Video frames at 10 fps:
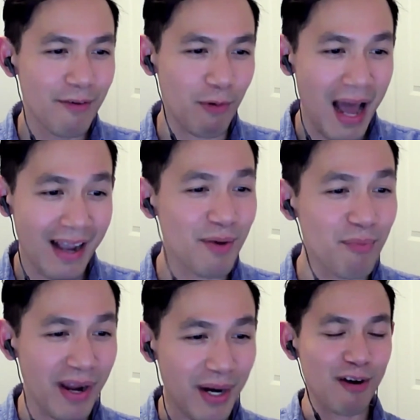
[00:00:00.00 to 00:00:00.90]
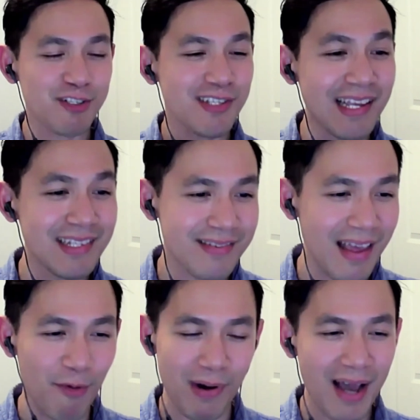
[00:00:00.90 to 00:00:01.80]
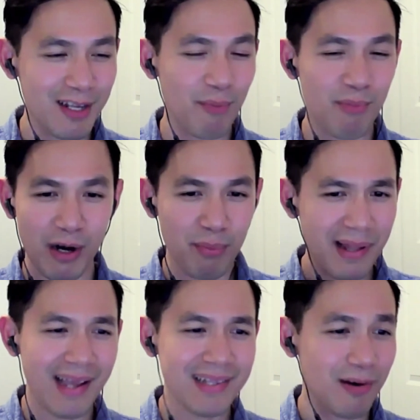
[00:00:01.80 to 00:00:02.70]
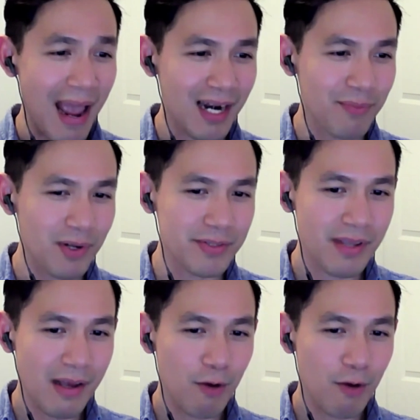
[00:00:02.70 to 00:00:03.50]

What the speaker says: We're not going to bring our seeds there. We're not going to bring our plants, our animals.